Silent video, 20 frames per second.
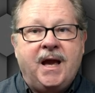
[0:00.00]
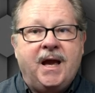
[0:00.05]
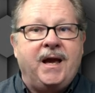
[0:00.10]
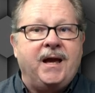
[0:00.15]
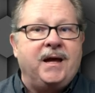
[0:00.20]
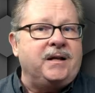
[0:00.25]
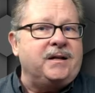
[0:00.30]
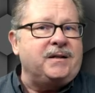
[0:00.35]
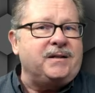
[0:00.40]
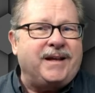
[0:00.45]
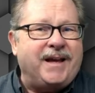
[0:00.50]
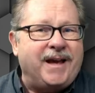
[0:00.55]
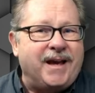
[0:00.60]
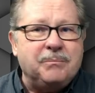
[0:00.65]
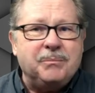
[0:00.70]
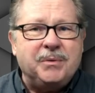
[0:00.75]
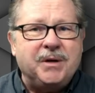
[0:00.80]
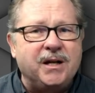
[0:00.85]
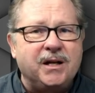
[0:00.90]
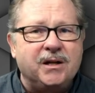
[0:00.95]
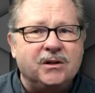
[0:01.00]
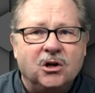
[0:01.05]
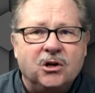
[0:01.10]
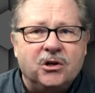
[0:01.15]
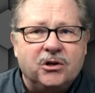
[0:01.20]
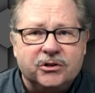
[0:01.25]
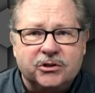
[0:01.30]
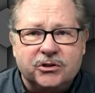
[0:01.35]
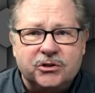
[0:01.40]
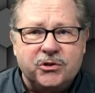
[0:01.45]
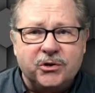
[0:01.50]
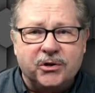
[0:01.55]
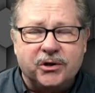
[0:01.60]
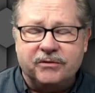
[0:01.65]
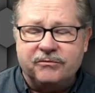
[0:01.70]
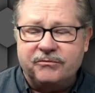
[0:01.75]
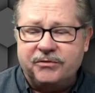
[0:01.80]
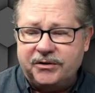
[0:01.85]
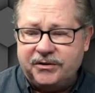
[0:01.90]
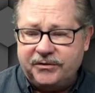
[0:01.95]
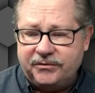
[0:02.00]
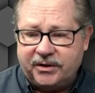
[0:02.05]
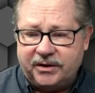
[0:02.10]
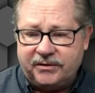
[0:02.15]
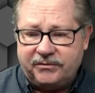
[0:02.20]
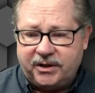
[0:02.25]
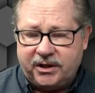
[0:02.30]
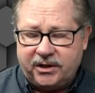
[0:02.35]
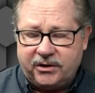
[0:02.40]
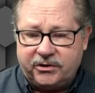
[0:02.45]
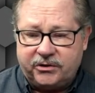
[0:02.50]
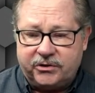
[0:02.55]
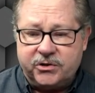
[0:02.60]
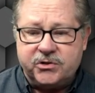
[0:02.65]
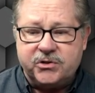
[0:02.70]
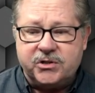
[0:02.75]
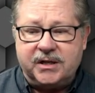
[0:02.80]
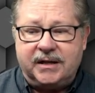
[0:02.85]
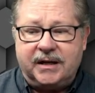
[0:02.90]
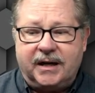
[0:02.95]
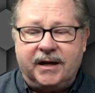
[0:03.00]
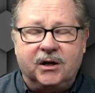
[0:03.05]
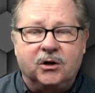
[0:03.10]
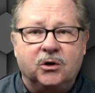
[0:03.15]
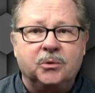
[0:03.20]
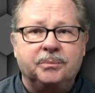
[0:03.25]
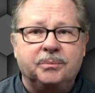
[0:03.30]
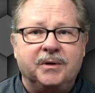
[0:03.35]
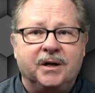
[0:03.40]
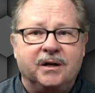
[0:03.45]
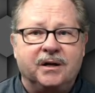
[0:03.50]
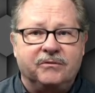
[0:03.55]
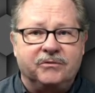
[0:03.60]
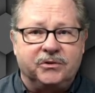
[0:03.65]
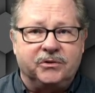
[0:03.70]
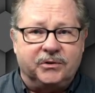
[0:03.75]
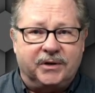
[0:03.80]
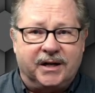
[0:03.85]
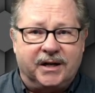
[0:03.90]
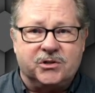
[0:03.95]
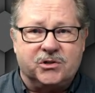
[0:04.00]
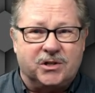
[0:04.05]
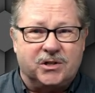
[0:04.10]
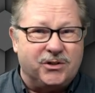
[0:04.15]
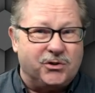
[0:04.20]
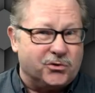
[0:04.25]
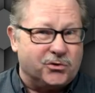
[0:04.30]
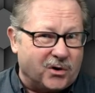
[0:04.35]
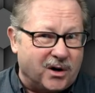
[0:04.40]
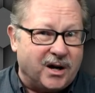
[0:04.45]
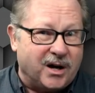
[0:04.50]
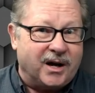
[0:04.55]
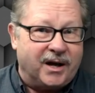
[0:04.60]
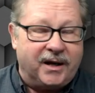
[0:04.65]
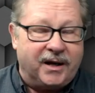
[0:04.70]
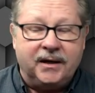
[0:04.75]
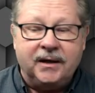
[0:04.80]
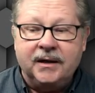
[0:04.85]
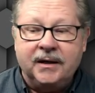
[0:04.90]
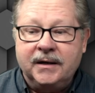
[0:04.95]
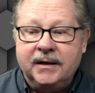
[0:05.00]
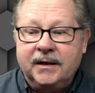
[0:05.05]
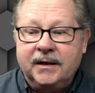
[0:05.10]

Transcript: And it can't be any longer than 255 characters. And I hope none of you actually try.